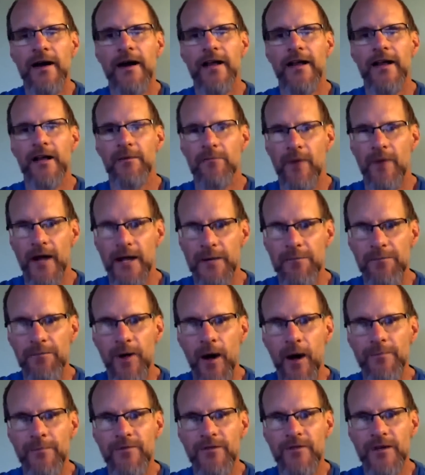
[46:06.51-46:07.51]
and I might
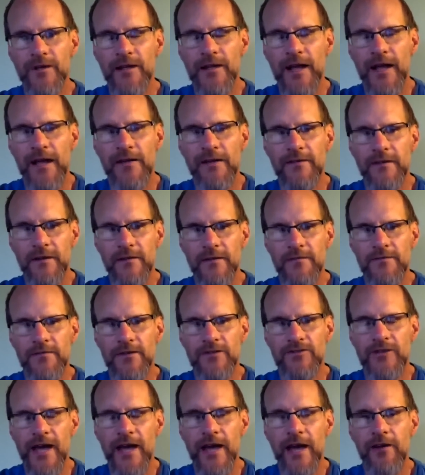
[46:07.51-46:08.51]
pump the, the,
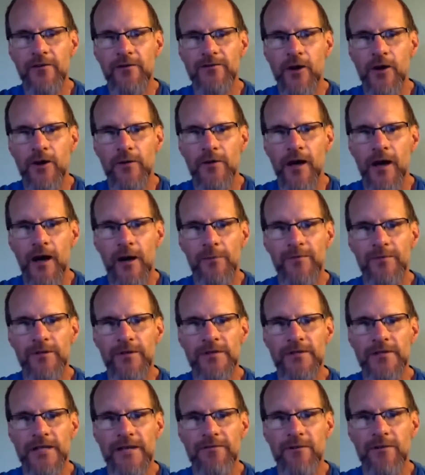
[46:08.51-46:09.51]
the shadow tone up
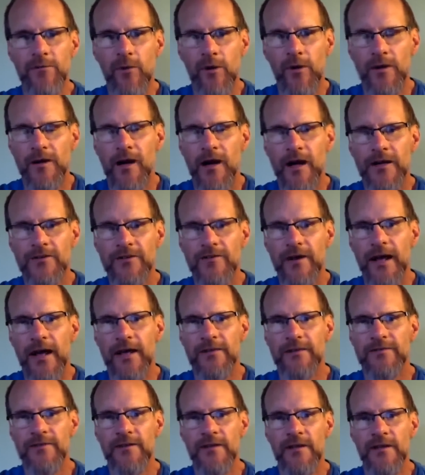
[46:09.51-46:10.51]
to give it more
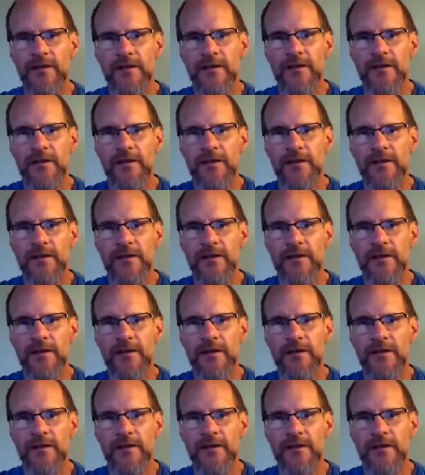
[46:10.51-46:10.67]
contrast.